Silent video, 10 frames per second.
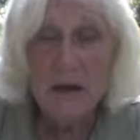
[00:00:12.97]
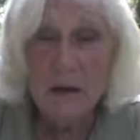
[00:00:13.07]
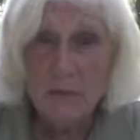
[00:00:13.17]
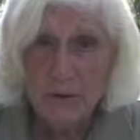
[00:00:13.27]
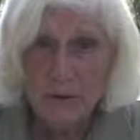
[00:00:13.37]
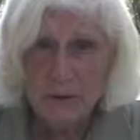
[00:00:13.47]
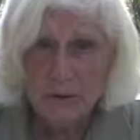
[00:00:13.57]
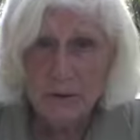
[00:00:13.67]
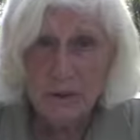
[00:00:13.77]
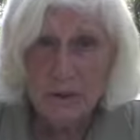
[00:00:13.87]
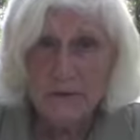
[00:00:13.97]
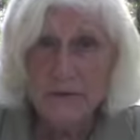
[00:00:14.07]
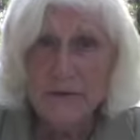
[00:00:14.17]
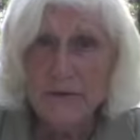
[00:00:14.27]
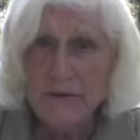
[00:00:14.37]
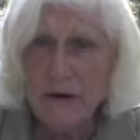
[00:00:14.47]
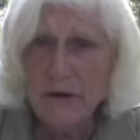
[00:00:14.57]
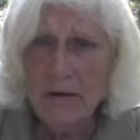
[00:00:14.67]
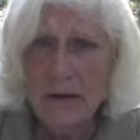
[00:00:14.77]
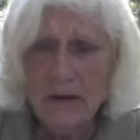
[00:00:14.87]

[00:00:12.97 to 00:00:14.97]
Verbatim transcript: A burden is a very